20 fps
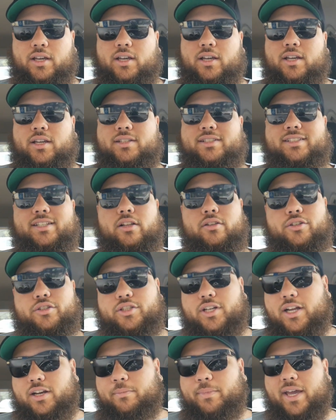Uh, seller
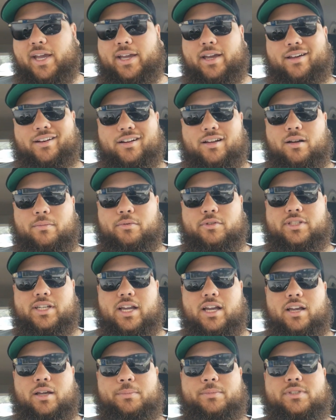tried to back out a couple
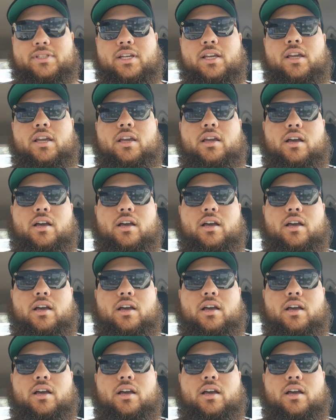times,